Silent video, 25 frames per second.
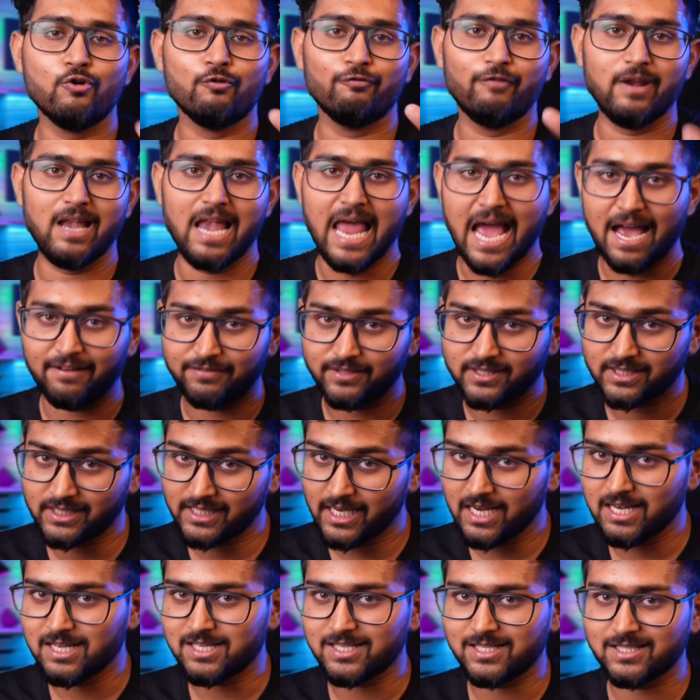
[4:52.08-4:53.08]
will have
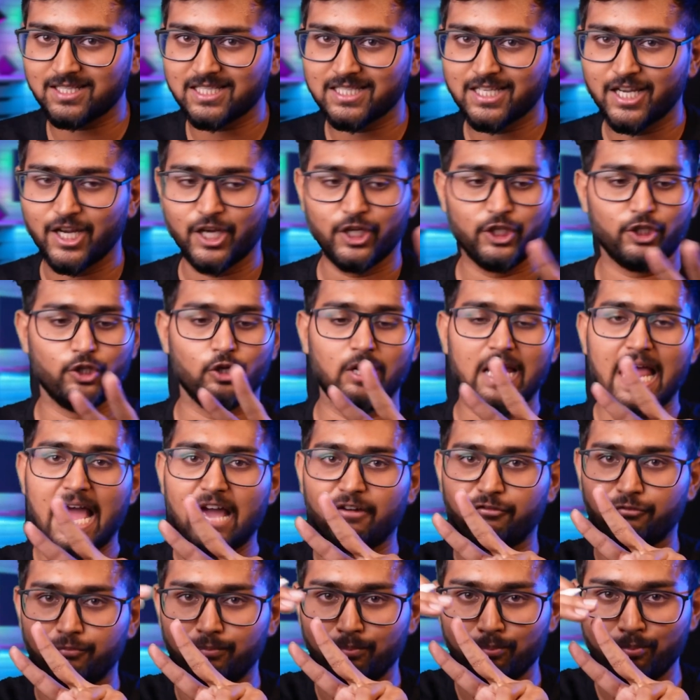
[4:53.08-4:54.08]
skills, you'll
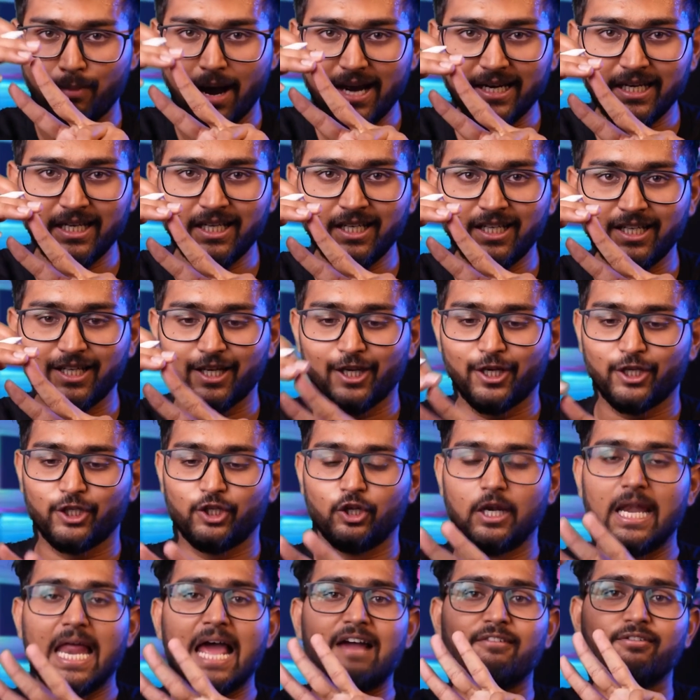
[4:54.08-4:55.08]
have money,
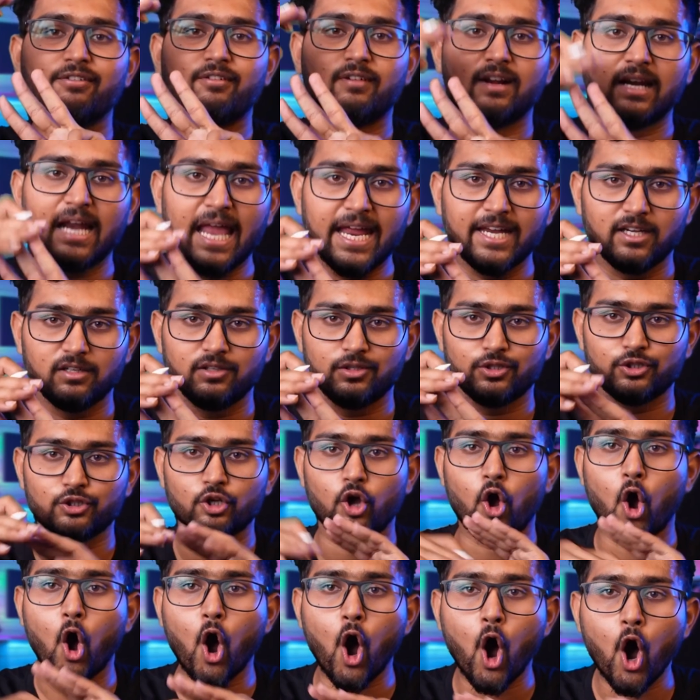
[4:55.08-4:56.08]
you'll have clients,
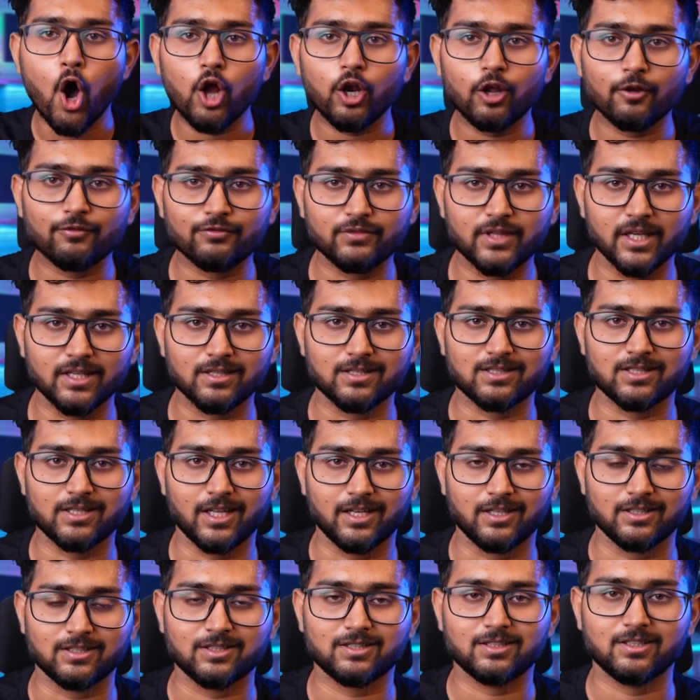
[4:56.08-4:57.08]
all of these
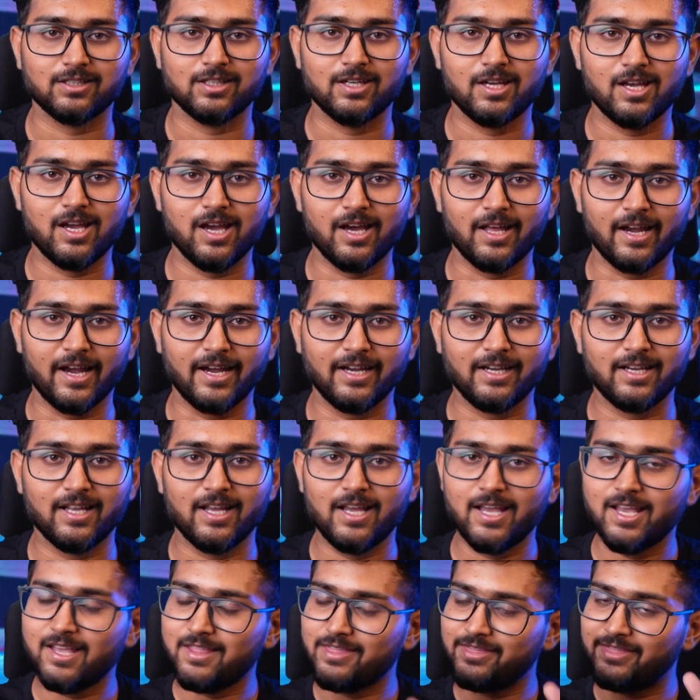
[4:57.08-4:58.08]
things, right?
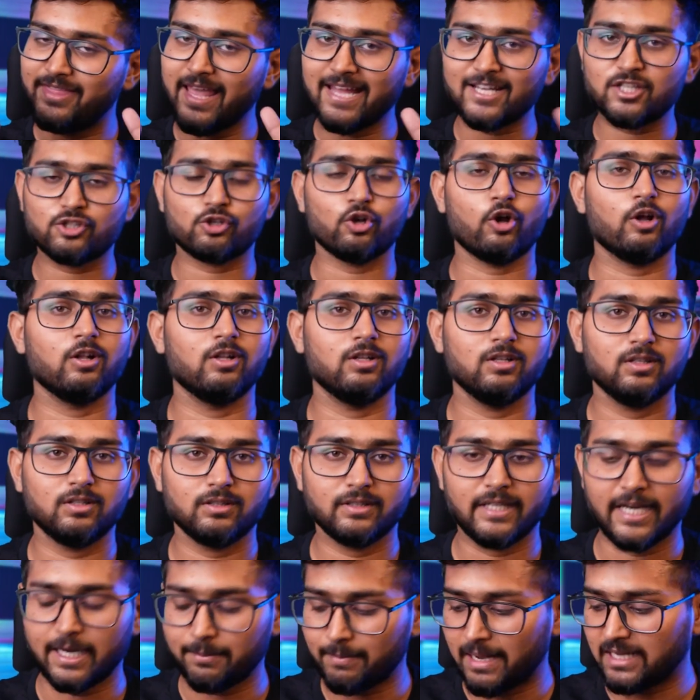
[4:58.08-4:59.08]
That's all
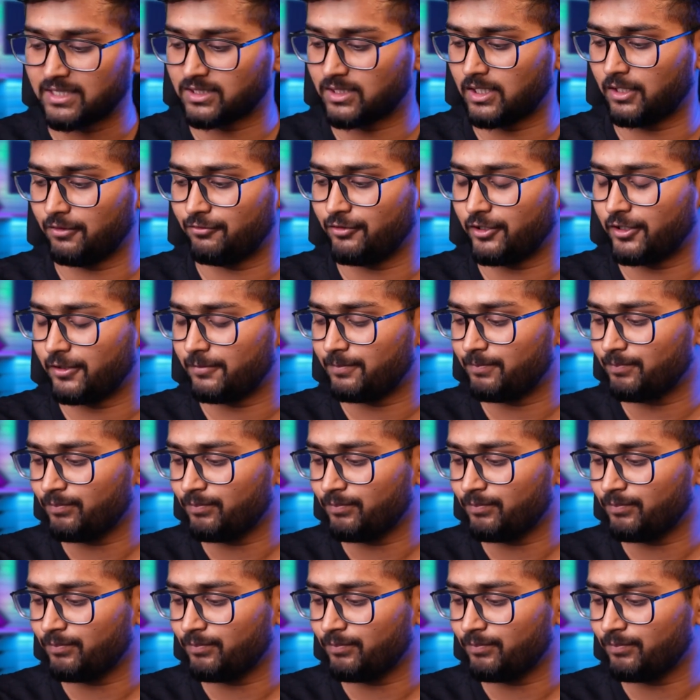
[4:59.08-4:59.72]
that I'm asking for.